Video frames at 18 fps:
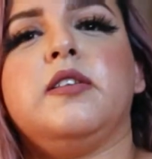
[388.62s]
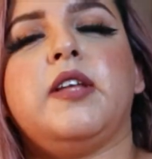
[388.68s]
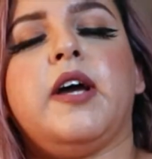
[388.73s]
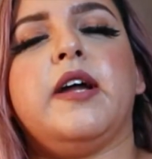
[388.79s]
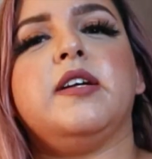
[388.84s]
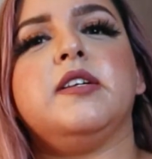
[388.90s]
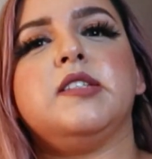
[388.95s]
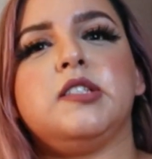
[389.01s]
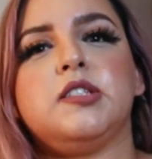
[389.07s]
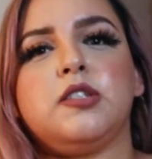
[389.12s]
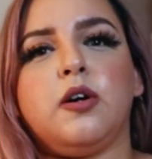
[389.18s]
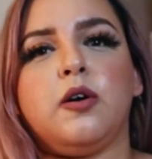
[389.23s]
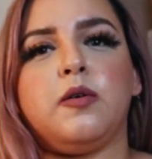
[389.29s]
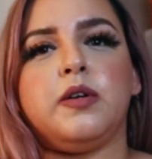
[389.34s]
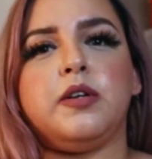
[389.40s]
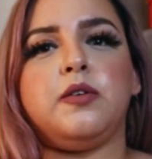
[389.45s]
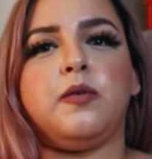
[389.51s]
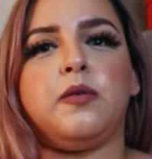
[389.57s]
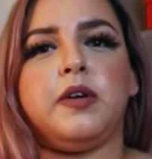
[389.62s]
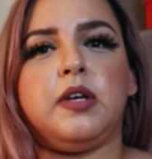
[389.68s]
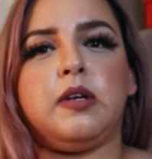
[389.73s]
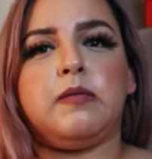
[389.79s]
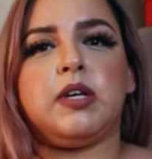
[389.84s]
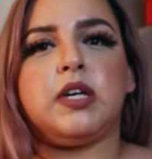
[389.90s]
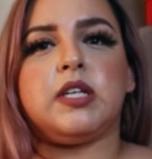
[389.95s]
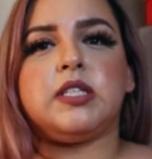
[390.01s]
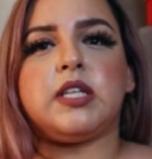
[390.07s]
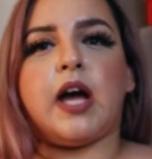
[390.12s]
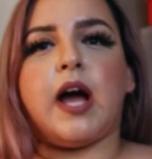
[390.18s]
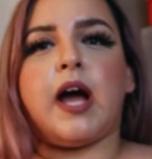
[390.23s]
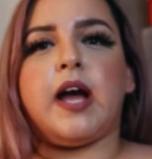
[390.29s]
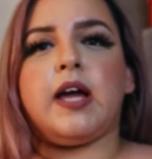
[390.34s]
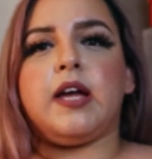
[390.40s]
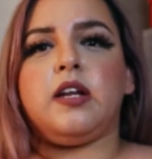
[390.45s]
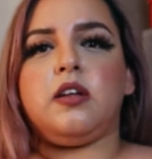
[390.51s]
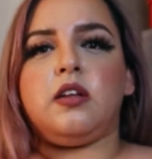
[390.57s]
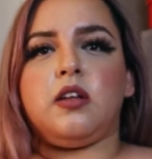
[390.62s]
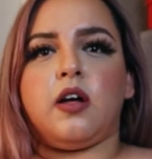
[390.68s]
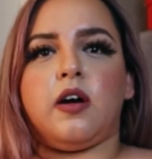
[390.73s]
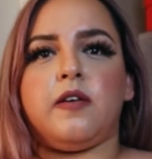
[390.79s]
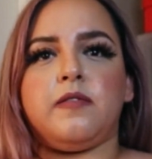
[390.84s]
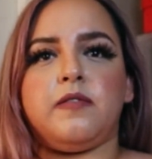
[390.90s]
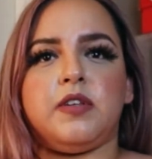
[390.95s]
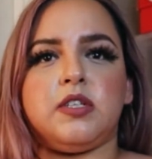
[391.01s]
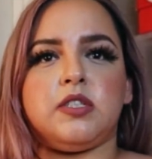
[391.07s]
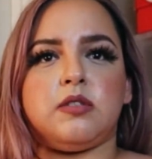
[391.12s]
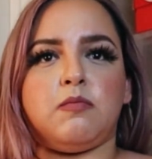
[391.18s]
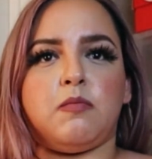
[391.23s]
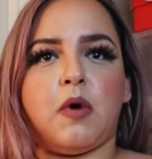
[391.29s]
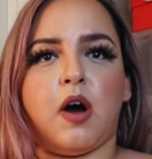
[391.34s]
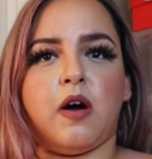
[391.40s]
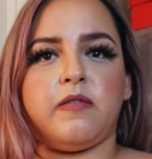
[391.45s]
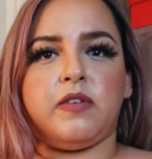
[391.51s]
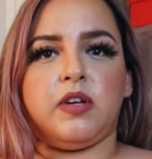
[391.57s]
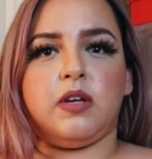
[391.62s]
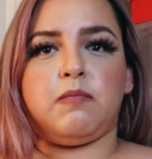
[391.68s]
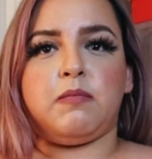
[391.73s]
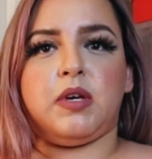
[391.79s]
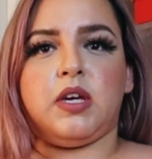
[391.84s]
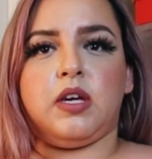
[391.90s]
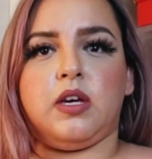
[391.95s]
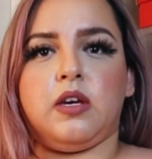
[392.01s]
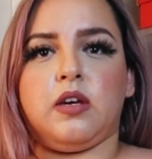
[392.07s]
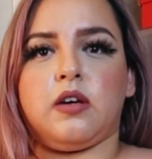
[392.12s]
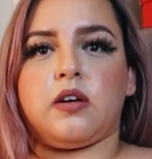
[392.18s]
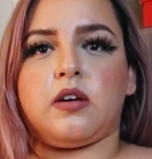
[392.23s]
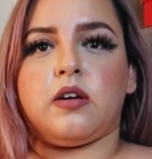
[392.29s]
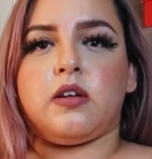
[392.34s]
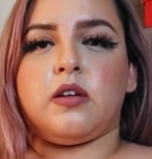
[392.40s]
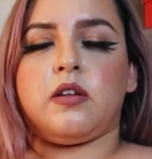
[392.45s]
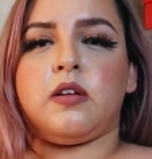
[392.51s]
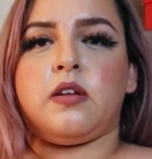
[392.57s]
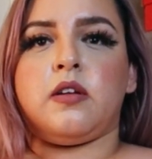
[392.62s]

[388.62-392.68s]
That is so annoying because I love this mauve-y pink.